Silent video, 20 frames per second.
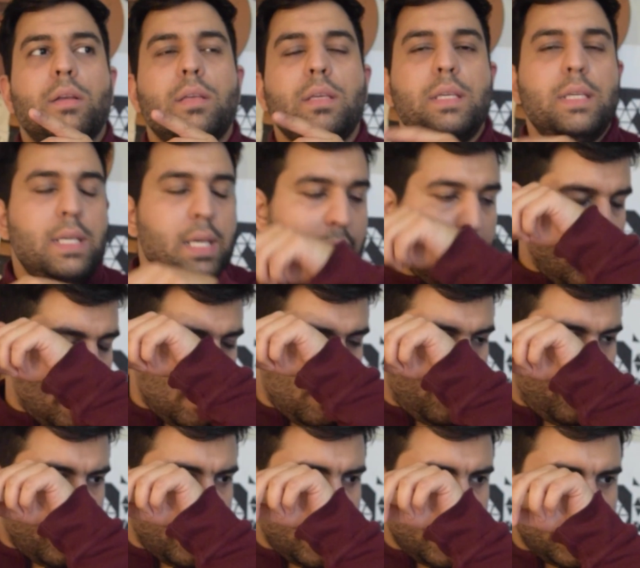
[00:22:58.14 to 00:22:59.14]
yeah,
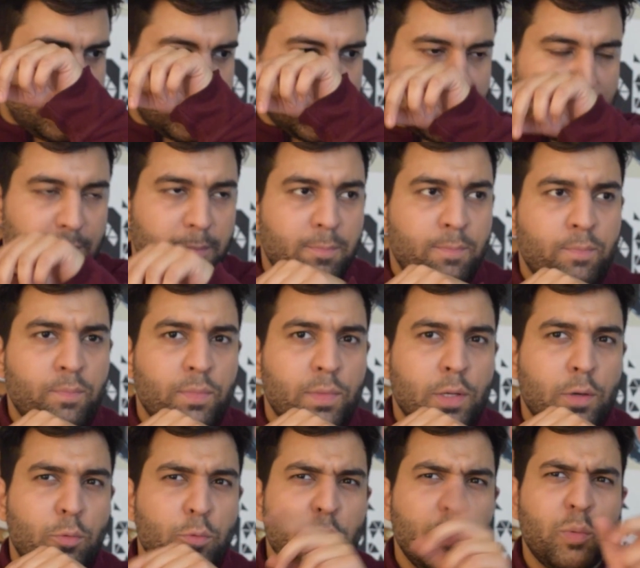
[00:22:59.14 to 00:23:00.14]
but
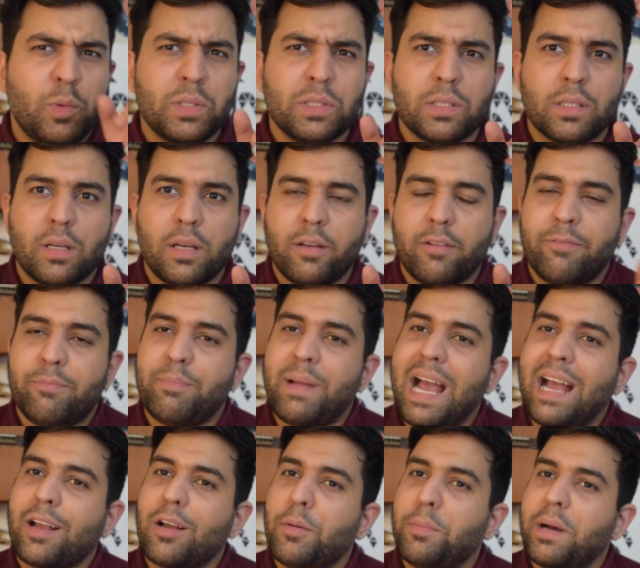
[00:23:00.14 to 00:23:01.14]
we want to kind of
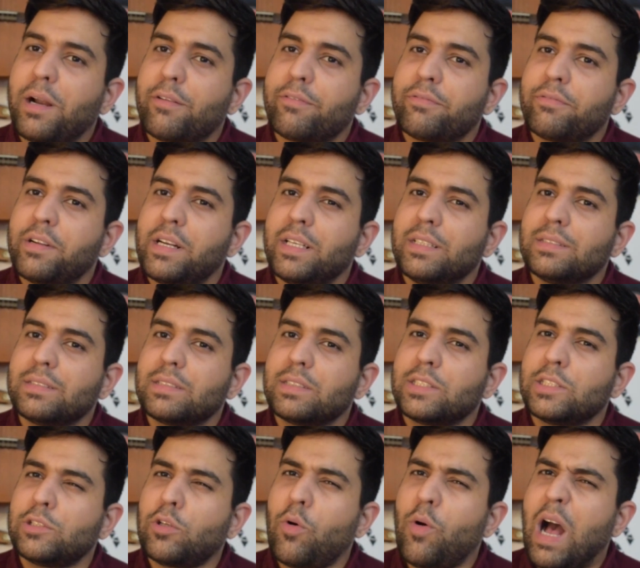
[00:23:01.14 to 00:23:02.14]
back up our friends.
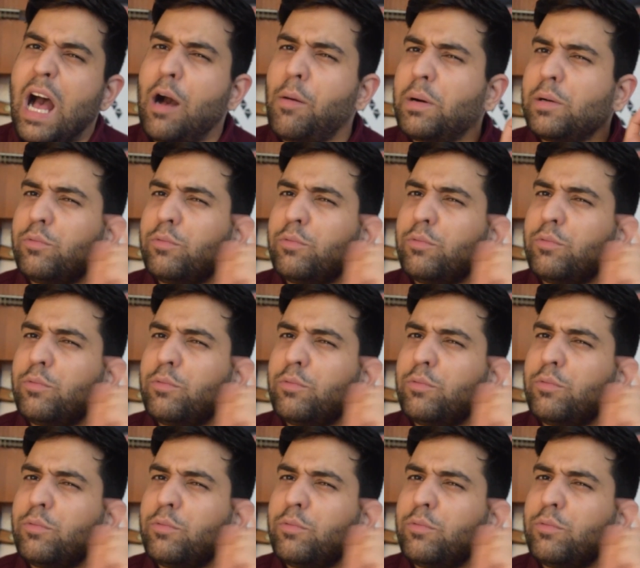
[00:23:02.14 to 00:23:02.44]
So how